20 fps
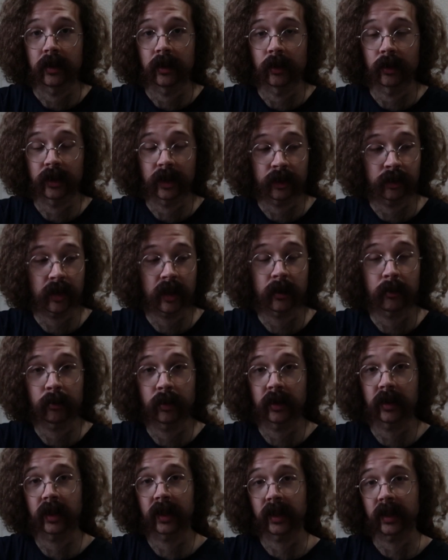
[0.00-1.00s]
you know, they'll try to
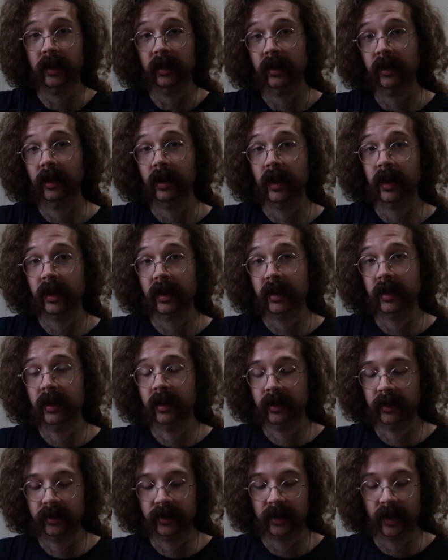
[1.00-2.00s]
put
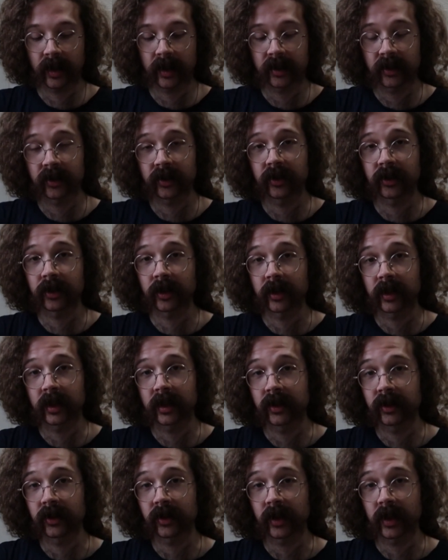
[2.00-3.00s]
like sized
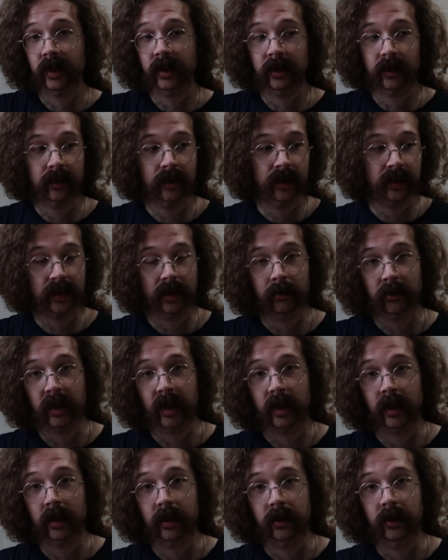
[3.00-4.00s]
sardines in the same
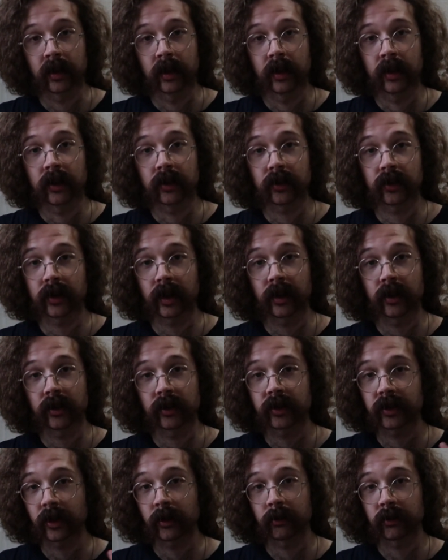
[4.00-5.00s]
can so that
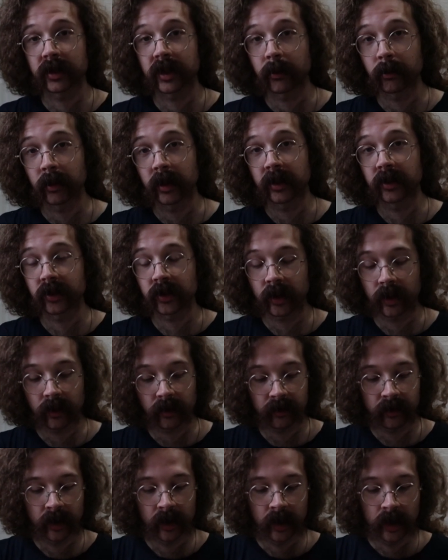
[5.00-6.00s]
there's some semblance
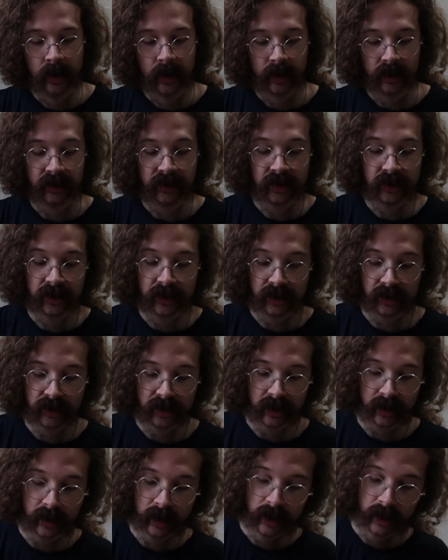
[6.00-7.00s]
of
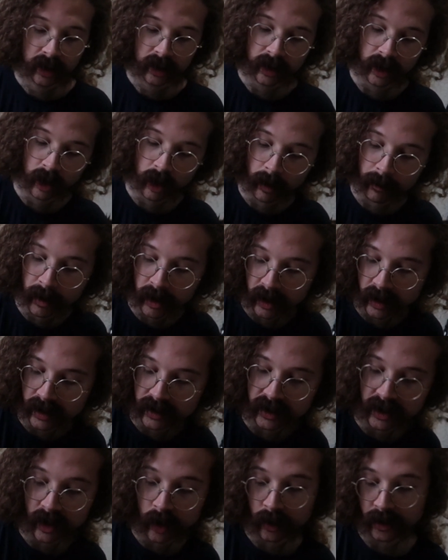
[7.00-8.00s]
consistency. Now, I'm not
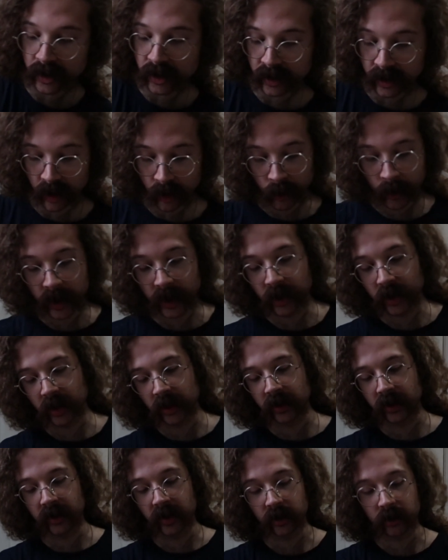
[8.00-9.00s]
gonna say, oh, this is
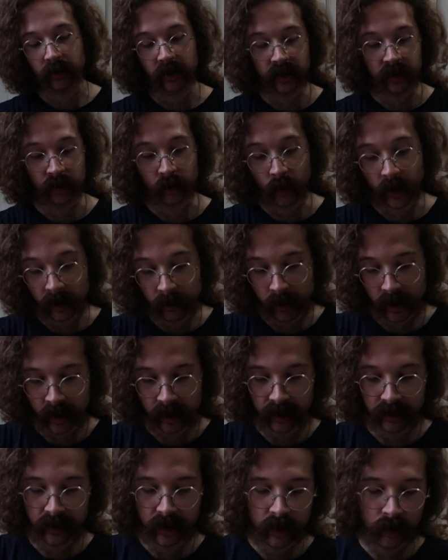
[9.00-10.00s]
outrageous, this one is way
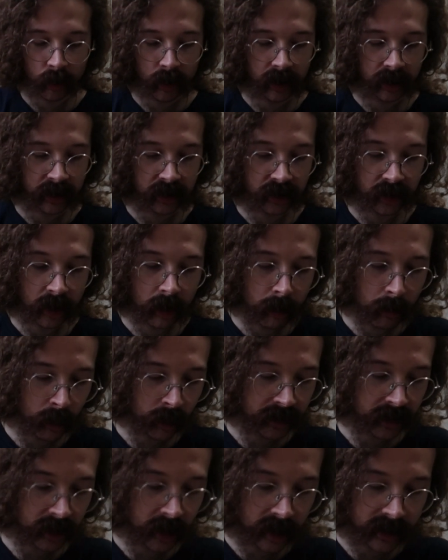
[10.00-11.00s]
bigger than the other one, because they're
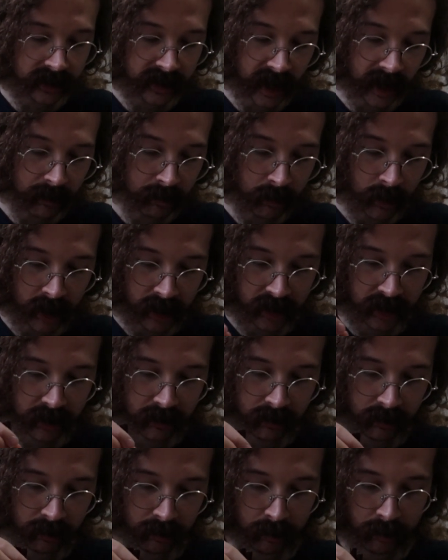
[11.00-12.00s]
not that much,